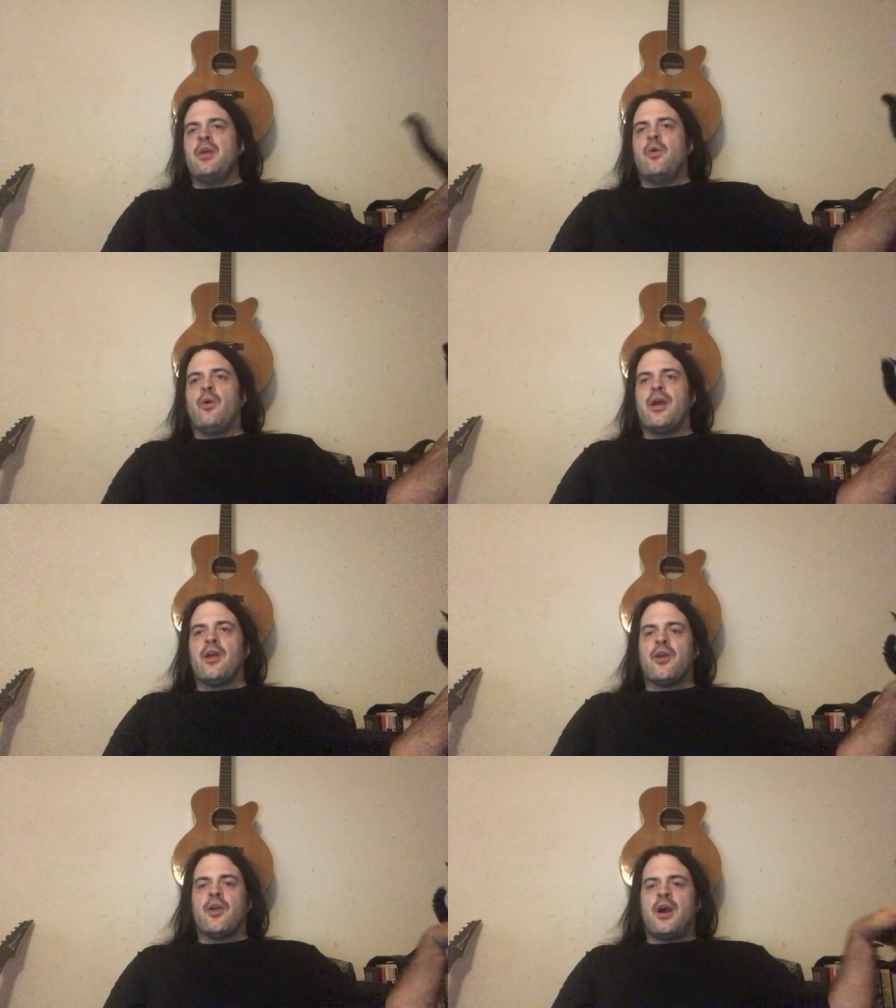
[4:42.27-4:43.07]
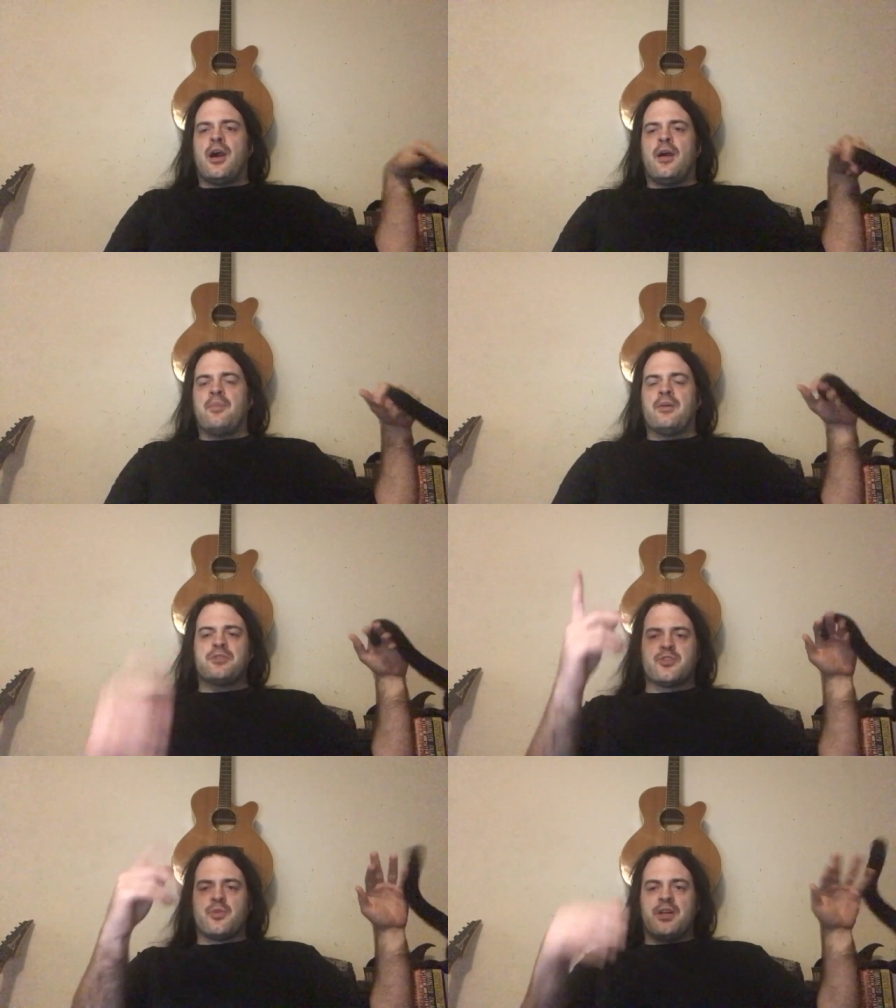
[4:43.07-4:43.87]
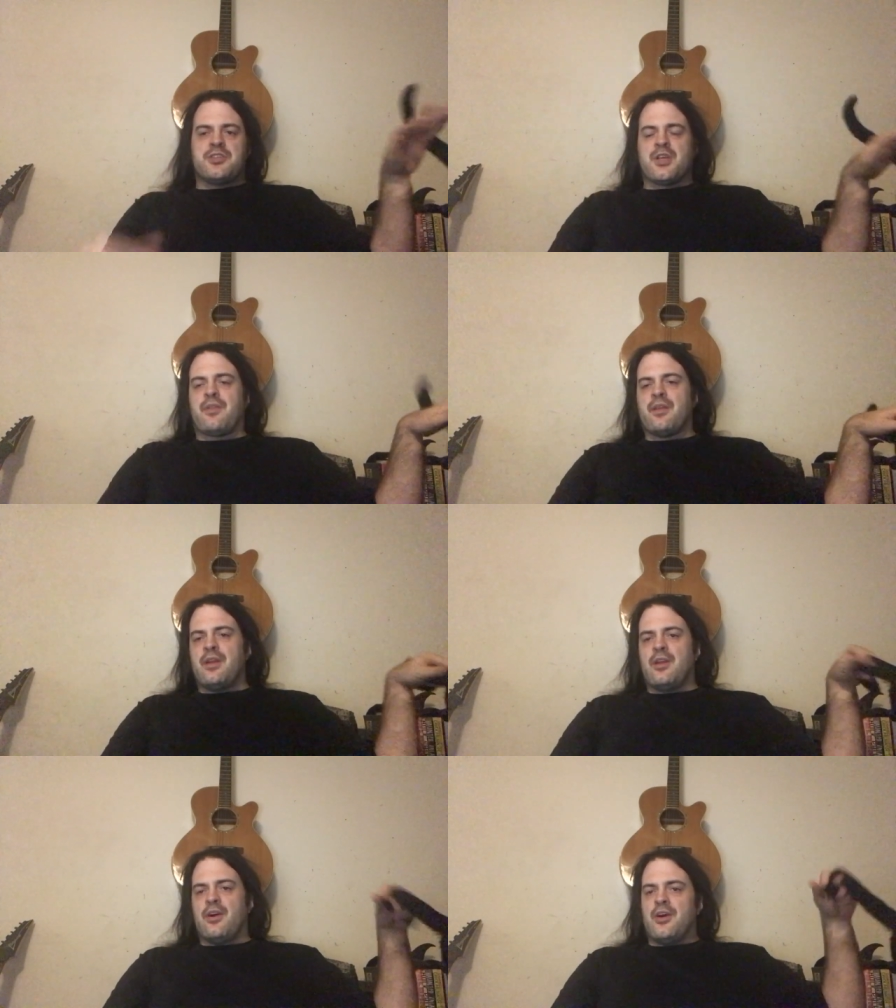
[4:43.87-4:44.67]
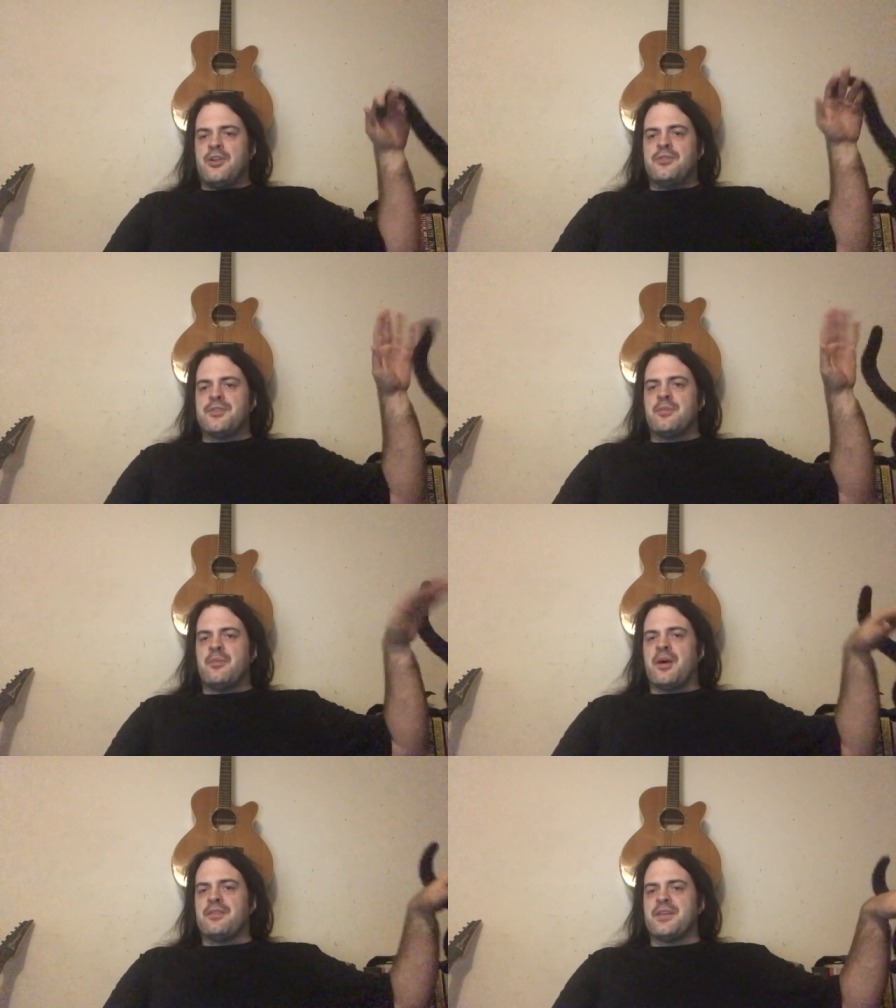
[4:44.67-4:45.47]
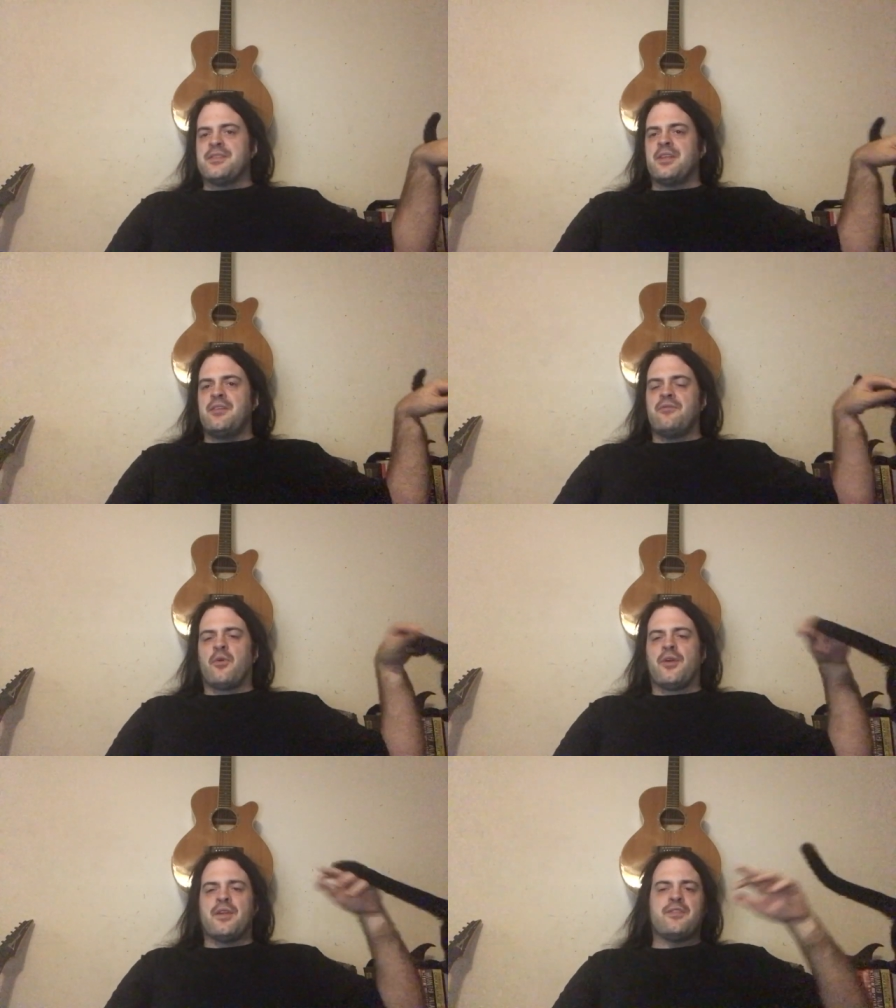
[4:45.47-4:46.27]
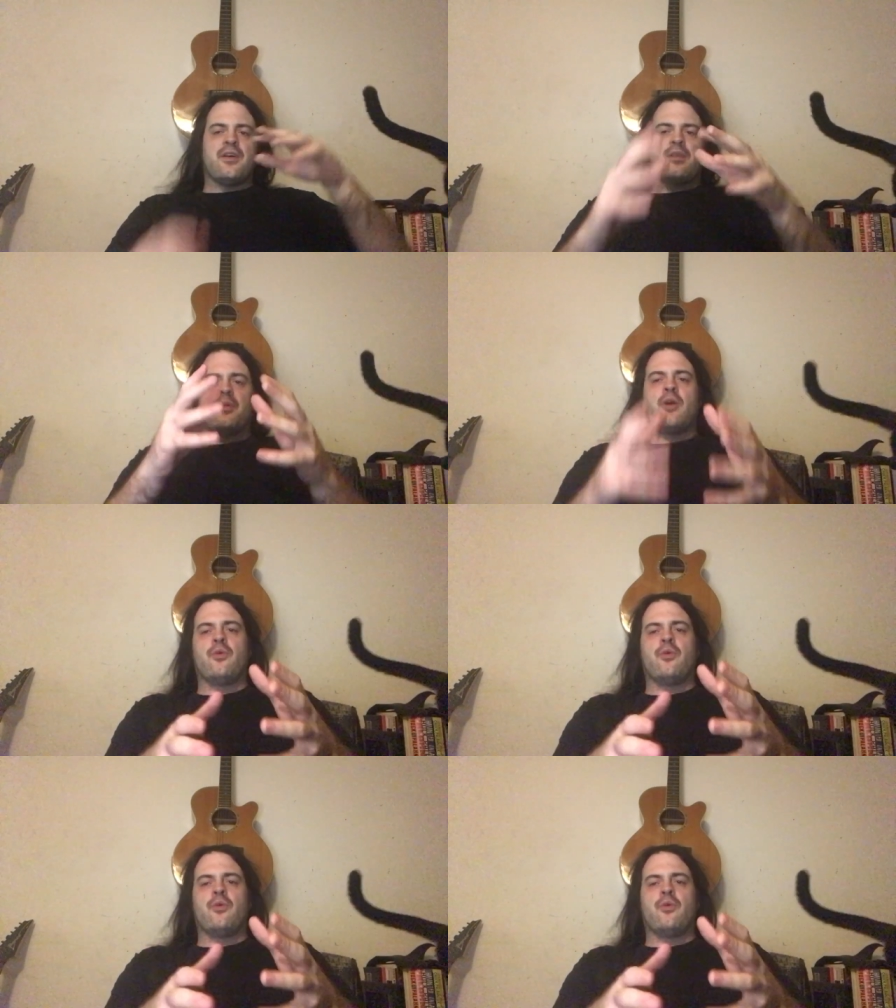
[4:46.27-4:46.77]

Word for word: where um, I was just watching a thing on YouTube about 1984, and they talked about.